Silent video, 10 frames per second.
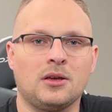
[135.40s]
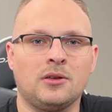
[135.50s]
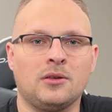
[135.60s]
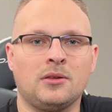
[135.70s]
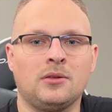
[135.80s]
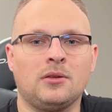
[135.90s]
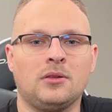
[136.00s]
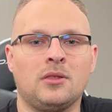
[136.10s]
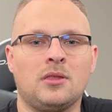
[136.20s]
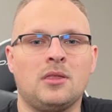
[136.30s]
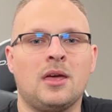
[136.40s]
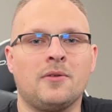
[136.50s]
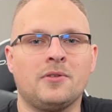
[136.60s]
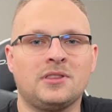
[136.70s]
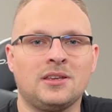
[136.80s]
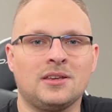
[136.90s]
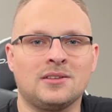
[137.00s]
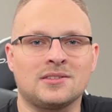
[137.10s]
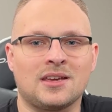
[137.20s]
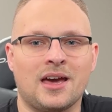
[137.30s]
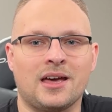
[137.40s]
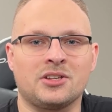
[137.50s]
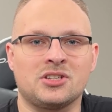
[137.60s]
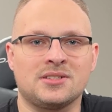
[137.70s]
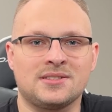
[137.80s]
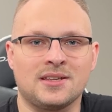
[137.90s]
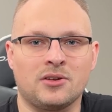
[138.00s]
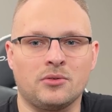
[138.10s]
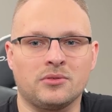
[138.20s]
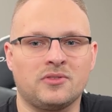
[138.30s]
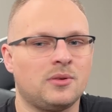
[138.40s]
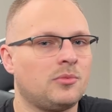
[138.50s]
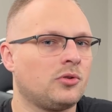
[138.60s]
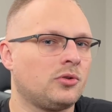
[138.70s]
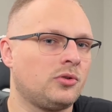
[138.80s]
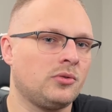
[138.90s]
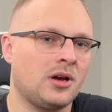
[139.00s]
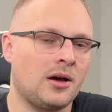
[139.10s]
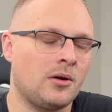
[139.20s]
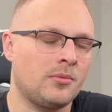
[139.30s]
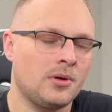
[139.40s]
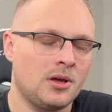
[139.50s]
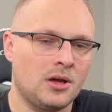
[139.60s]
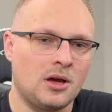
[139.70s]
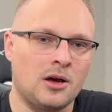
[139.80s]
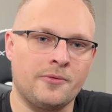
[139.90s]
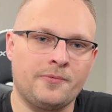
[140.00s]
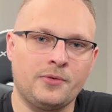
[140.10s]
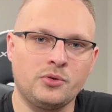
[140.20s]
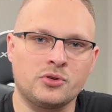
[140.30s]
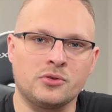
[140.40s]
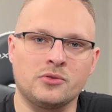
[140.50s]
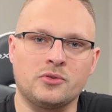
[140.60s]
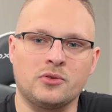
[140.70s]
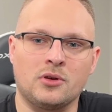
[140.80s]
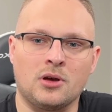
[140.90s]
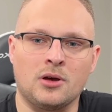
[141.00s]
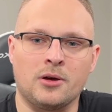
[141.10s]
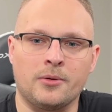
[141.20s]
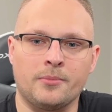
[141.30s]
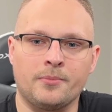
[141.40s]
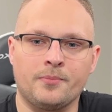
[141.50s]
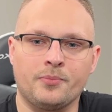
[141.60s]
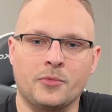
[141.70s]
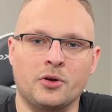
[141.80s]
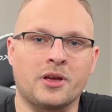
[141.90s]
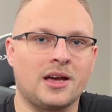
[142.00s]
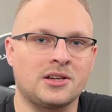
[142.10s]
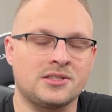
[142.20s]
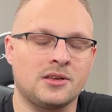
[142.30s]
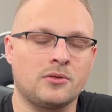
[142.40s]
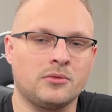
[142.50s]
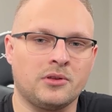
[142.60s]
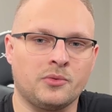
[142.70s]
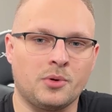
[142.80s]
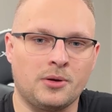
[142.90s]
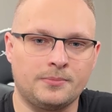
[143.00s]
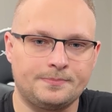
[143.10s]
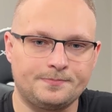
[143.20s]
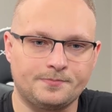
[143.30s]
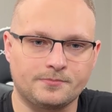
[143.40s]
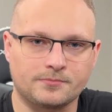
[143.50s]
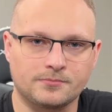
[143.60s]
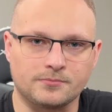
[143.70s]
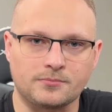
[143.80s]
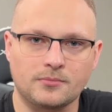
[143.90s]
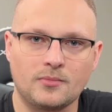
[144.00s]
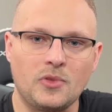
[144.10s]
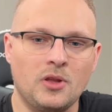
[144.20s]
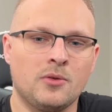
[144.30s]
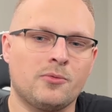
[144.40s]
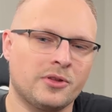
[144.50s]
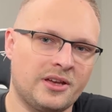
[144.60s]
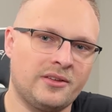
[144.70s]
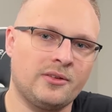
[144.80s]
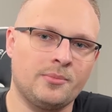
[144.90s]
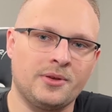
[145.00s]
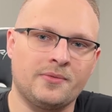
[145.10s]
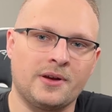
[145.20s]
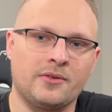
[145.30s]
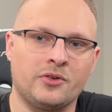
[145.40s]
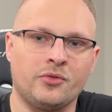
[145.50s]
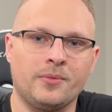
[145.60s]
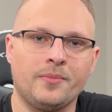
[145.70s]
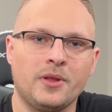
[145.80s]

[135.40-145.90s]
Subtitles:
Everything is cash settled, similar to how futures are cash settled as well for the S&P 500.